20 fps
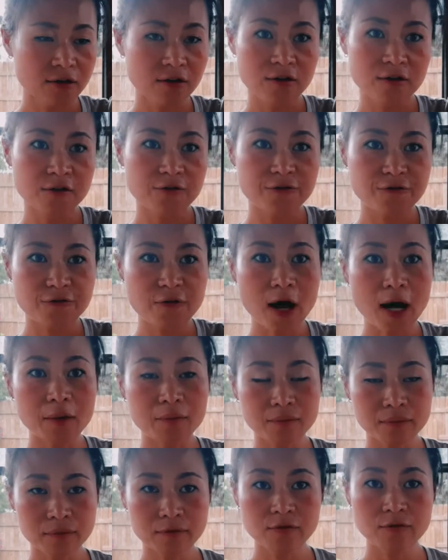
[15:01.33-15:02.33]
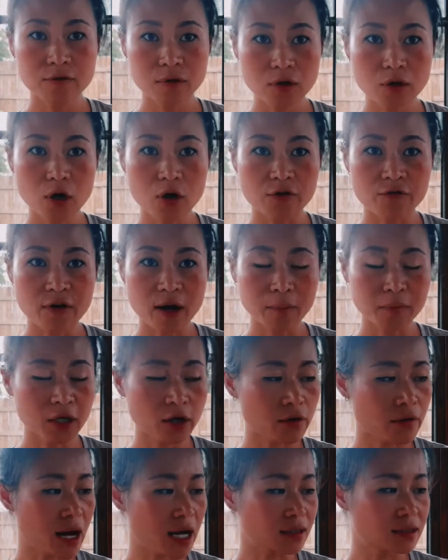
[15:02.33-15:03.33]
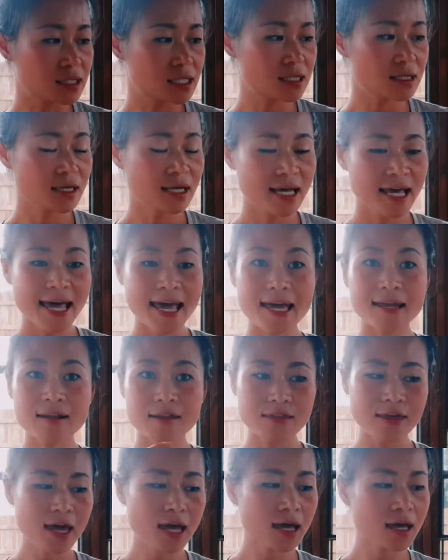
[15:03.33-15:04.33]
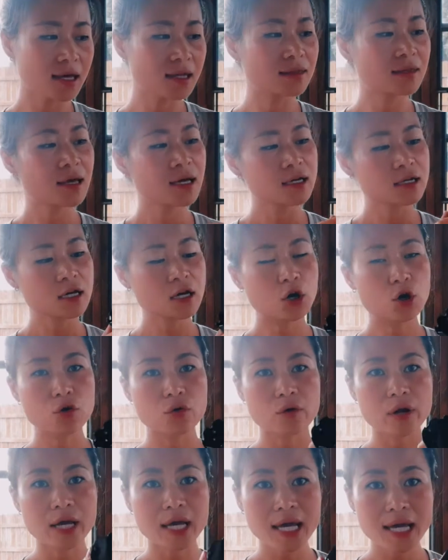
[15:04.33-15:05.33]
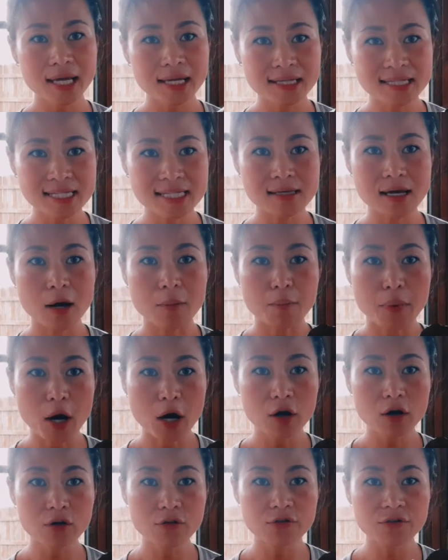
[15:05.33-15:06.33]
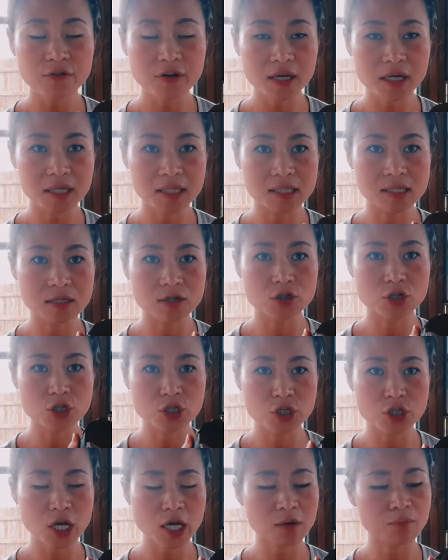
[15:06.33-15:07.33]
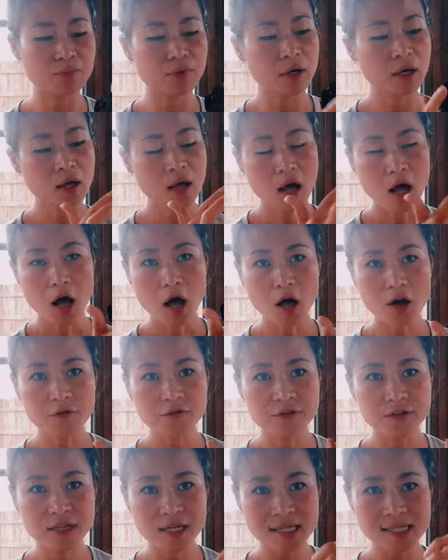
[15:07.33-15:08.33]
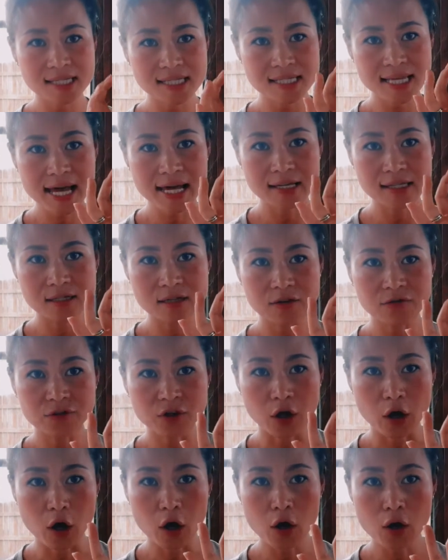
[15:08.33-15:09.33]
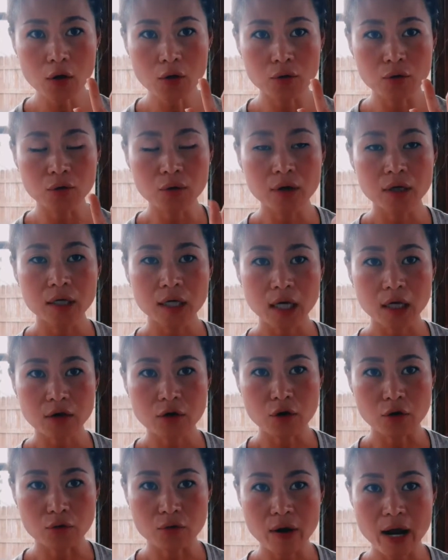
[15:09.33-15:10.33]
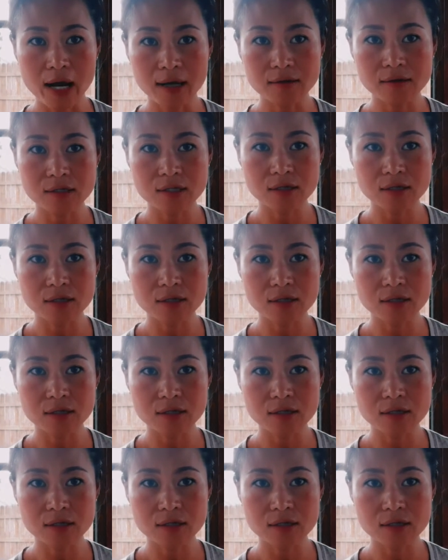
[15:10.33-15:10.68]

from from the ground, and then it creates a perfect shape of this size of the hole in your ground.